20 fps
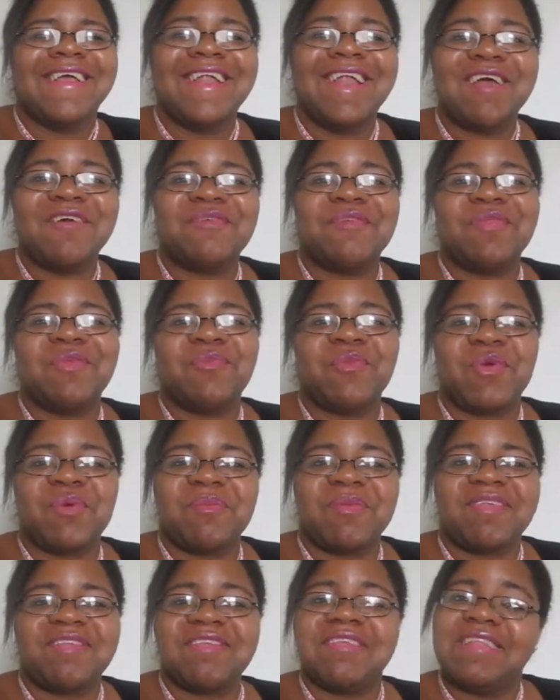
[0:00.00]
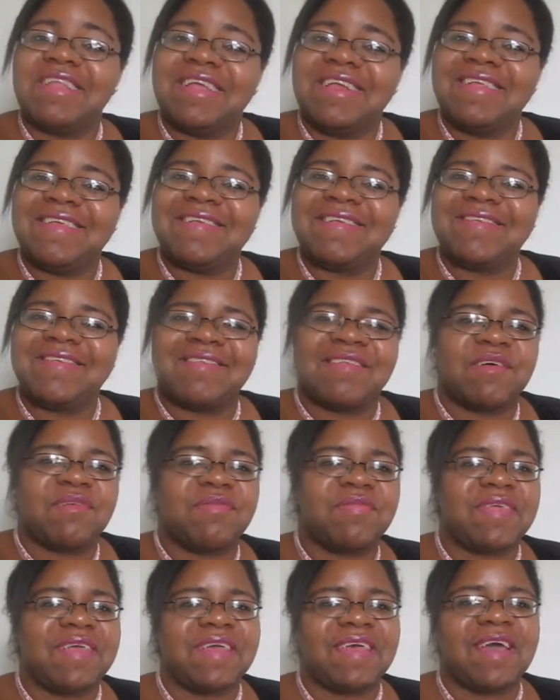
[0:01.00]
Now for the more miscellaneous
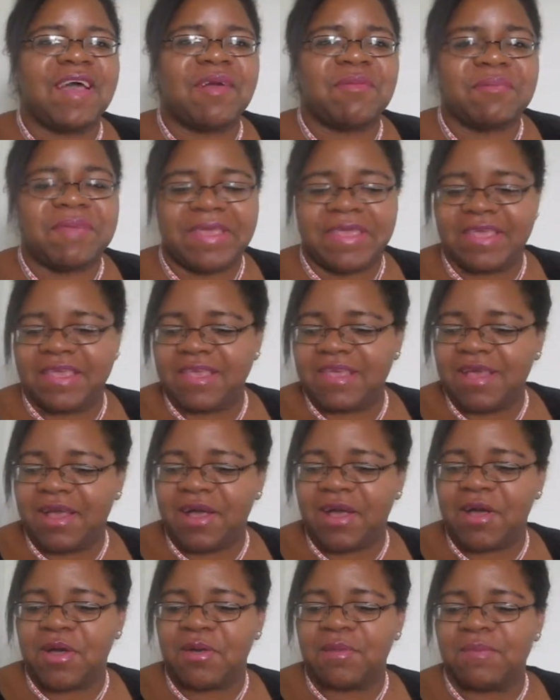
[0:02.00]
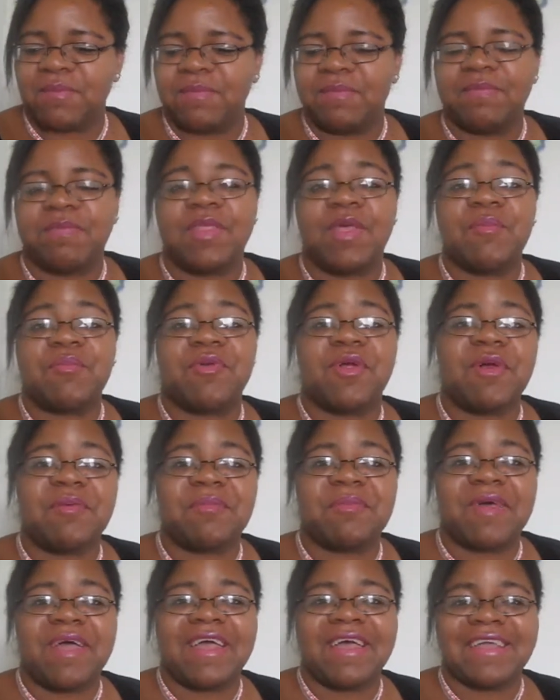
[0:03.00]
stuff they got me. They
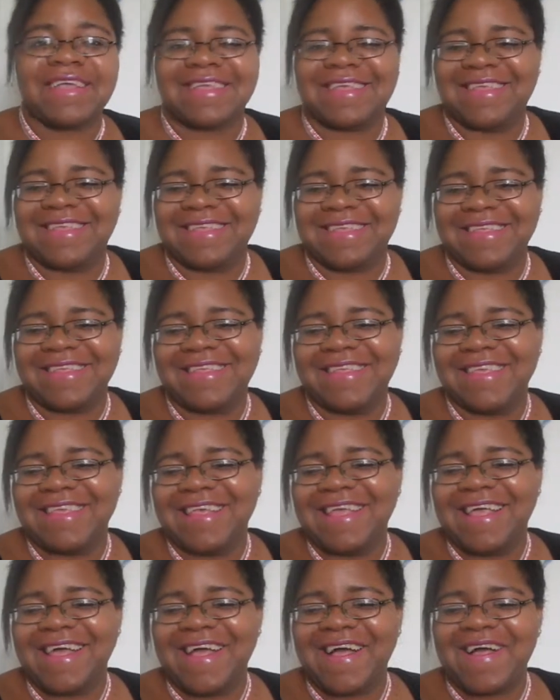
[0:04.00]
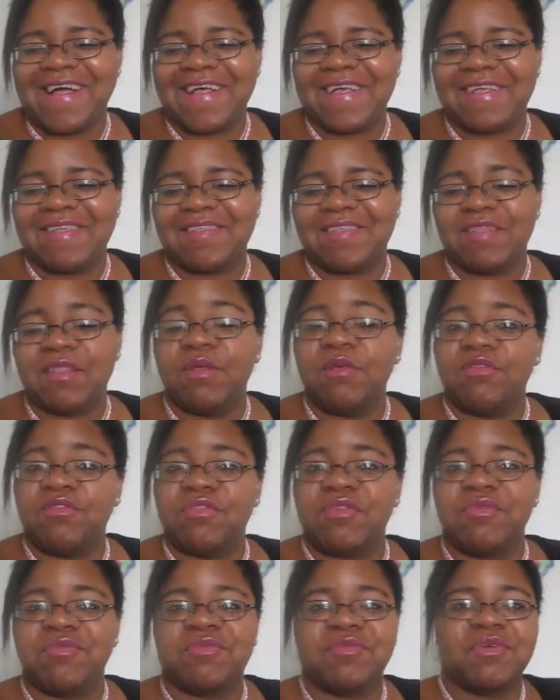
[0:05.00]
brought back a
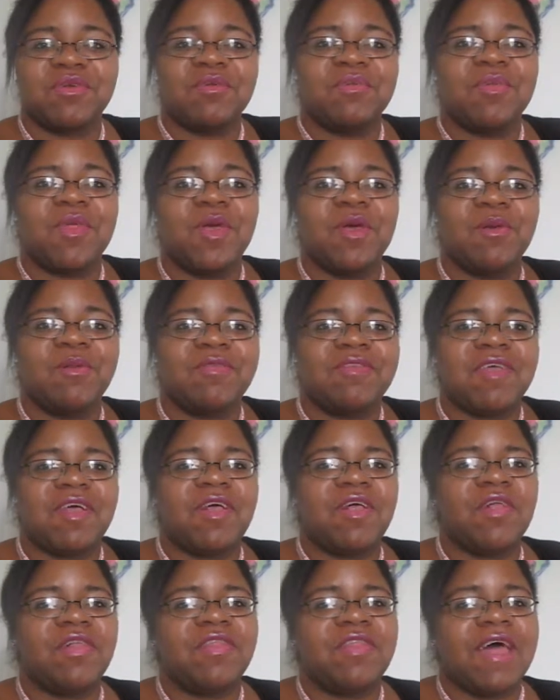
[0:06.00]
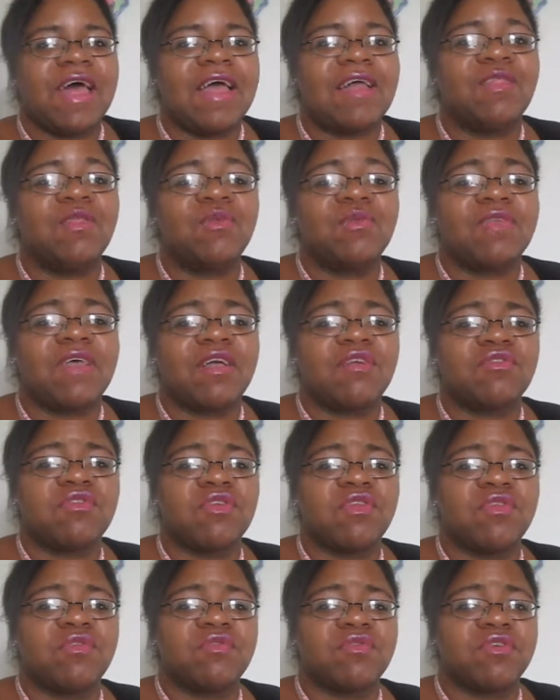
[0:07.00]
lotion from the hotel that this is
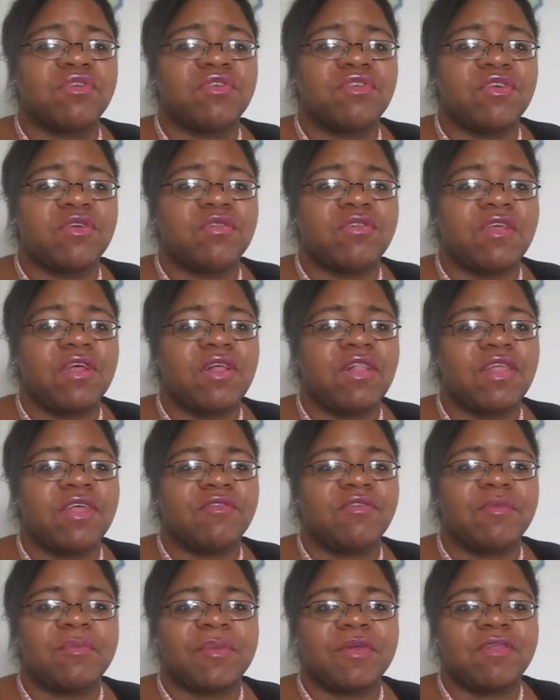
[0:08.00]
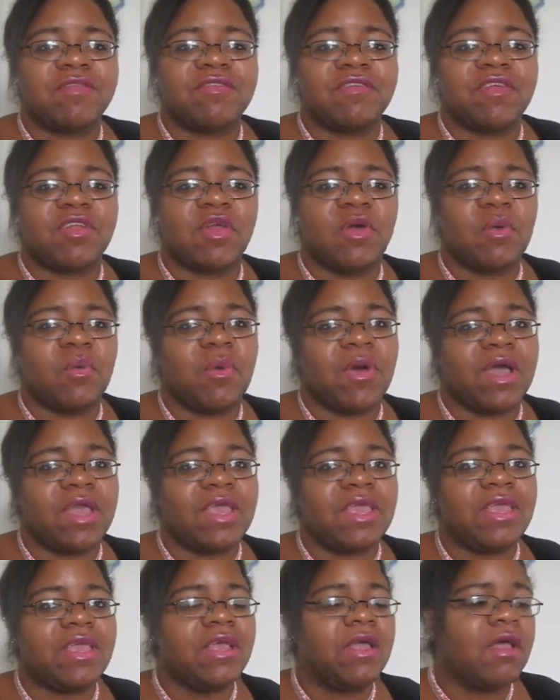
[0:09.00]
actually the first hotel ever built in
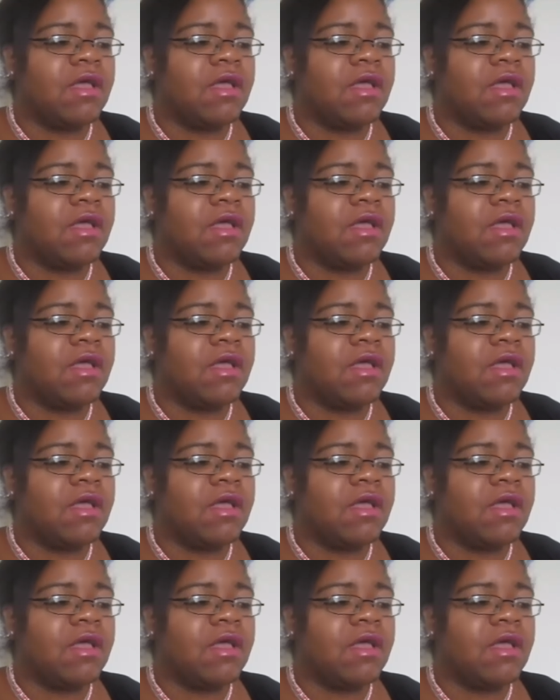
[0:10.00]
Hawaii.